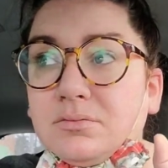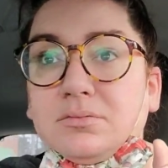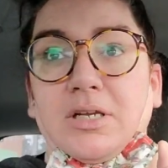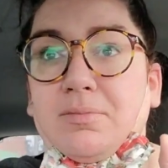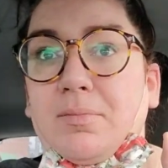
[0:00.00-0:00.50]

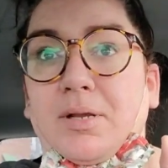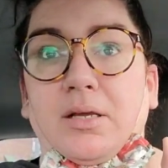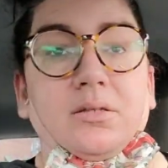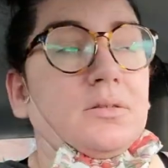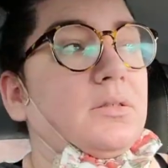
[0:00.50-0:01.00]
Take my
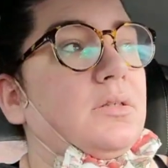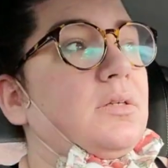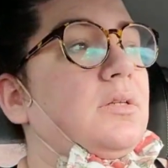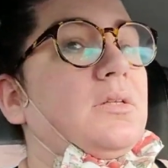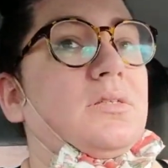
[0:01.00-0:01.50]
money.
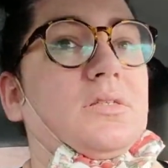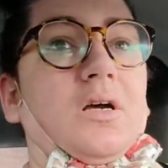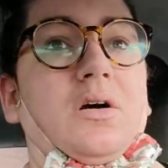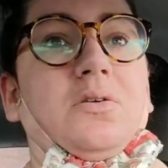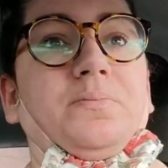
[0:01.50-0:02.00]

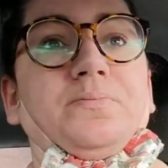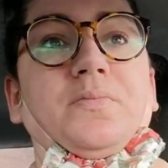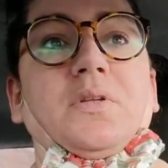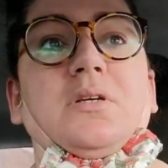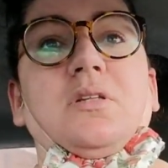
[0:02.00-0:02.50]
So
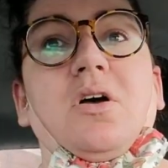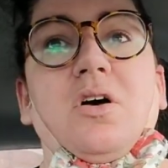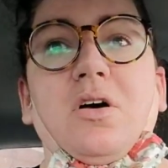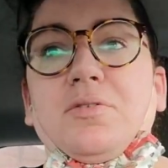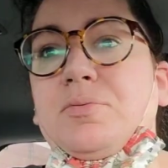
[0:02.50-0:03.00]

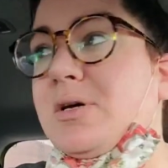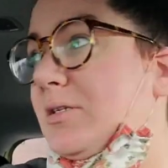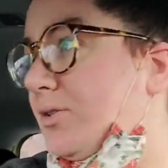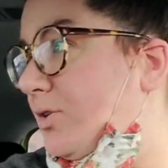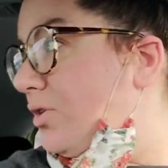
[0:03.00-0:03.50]
all of the
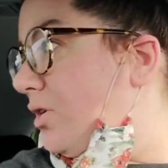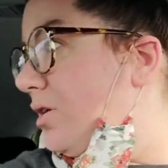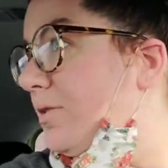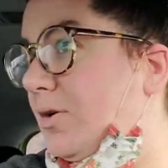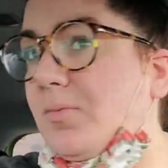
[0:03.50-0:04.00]
presents are
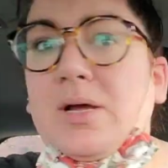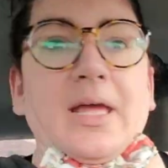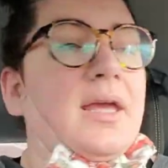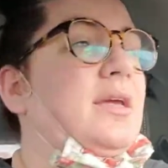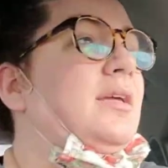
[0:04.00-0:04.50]
on their
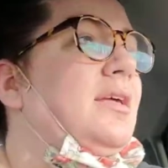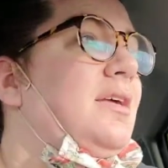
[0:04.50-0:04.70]
way.